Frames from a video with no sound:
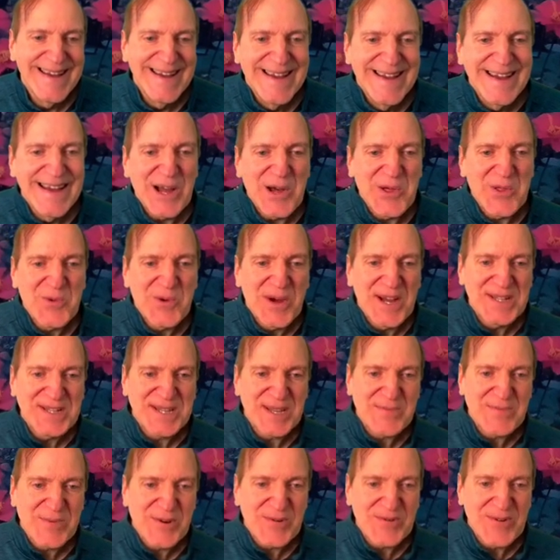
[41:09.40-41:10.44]
Otherwise,
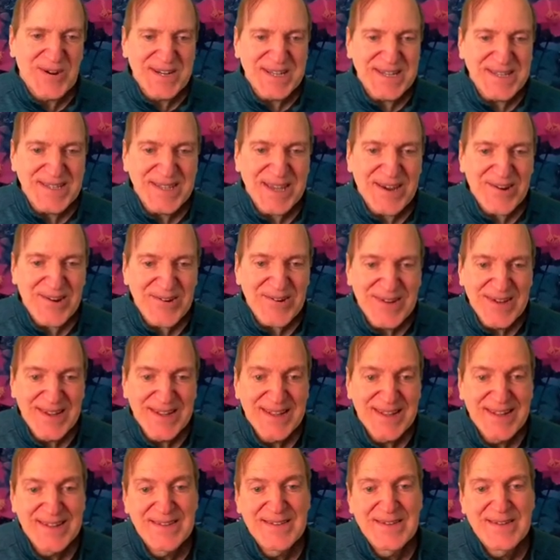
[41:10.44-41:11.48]
I'd put one in there.
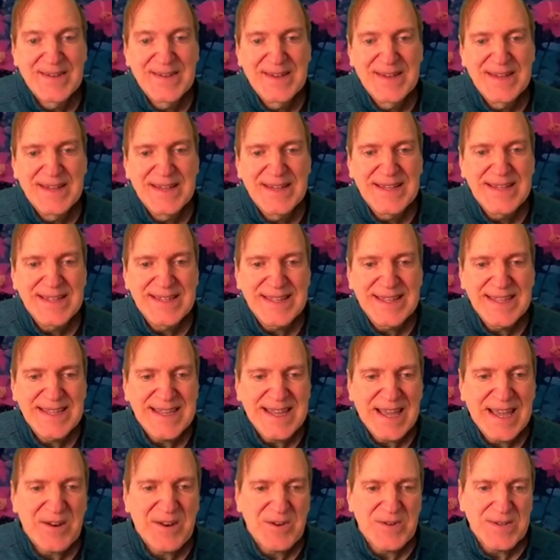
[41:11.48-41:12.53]
Then you
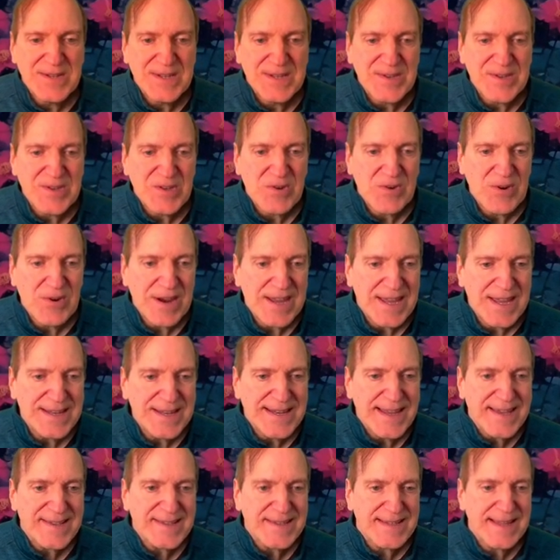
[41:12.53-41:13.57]
got our tray,
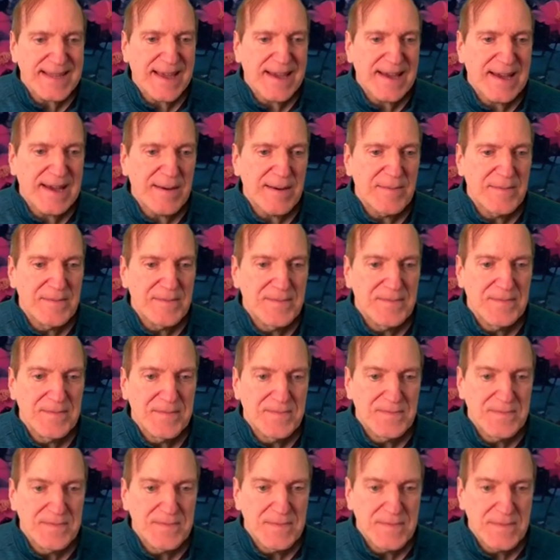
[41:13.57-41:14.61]
desktop.
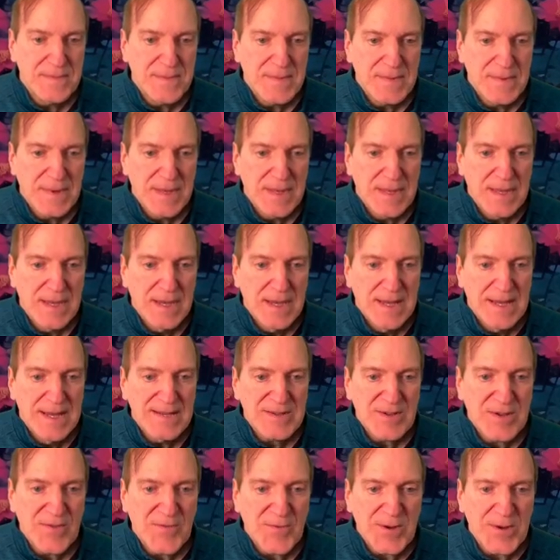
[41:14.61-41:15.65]

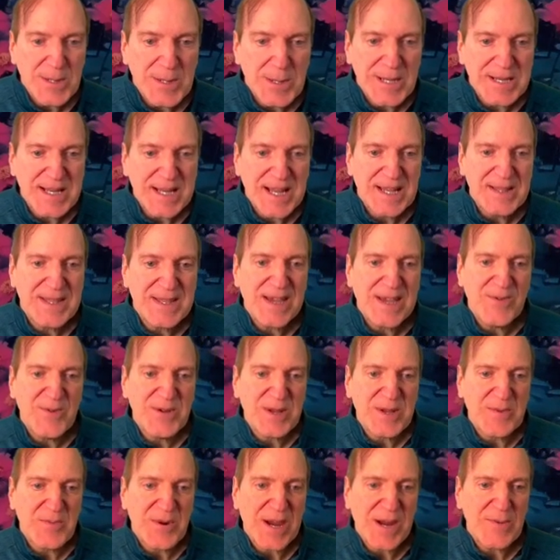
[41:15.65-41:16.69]
So if we click on that, we
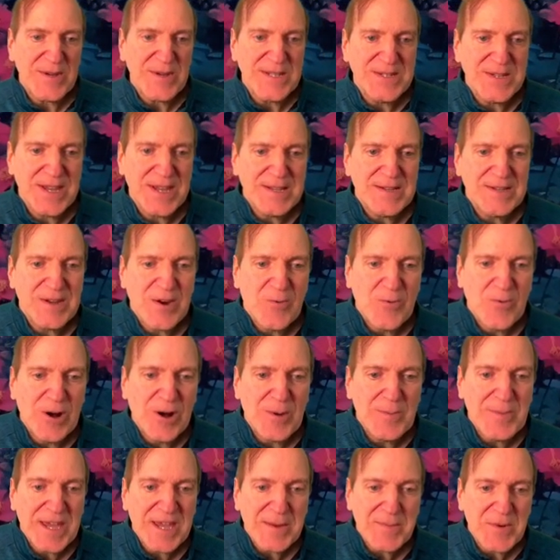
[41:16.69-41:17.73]
can probably change our
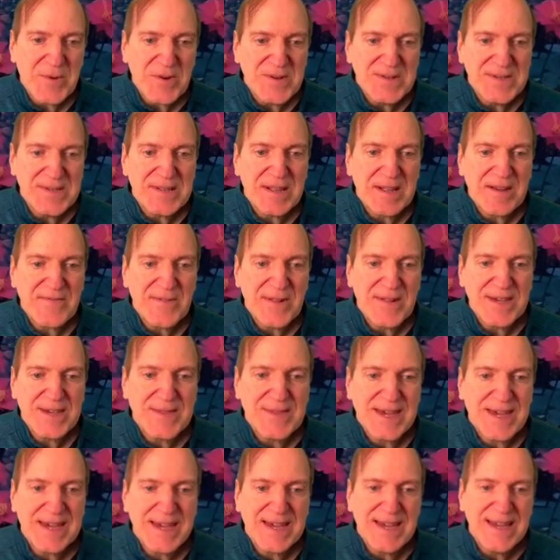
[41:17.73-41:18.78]
wallpaper and stuff like
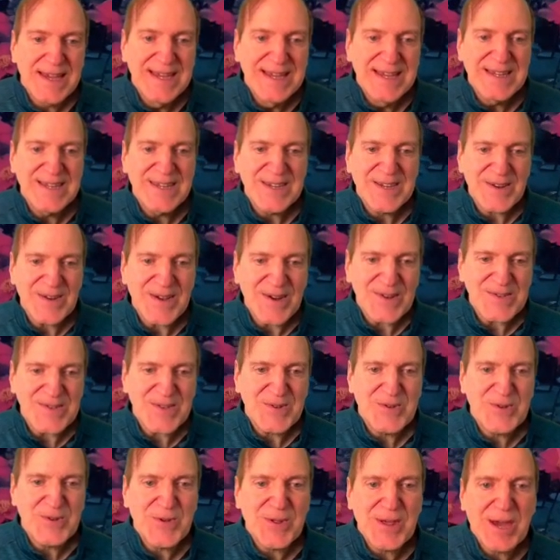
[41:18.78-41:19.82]
that. You can also
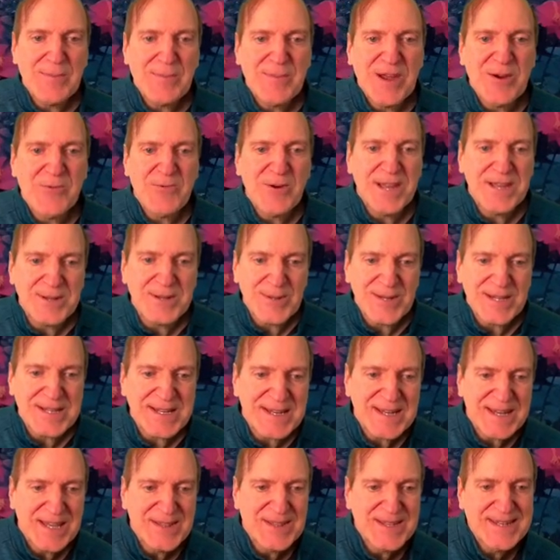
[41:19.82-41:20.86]
do that by
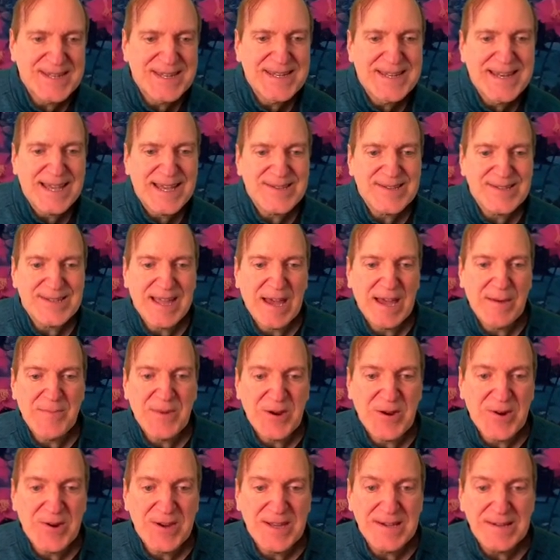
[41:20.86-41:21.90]
right-clicking on the desktop
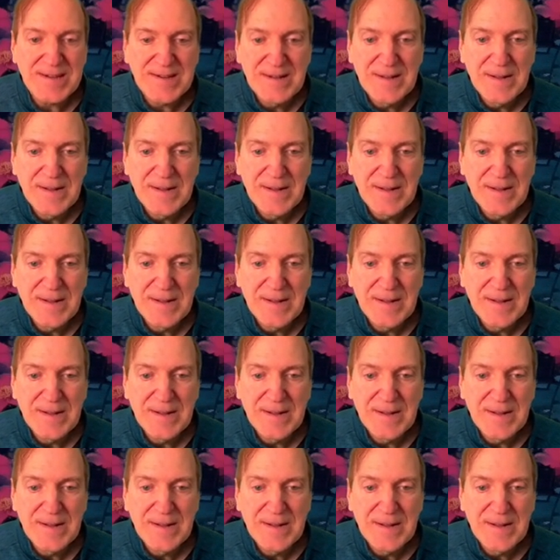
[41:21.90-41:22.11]
area.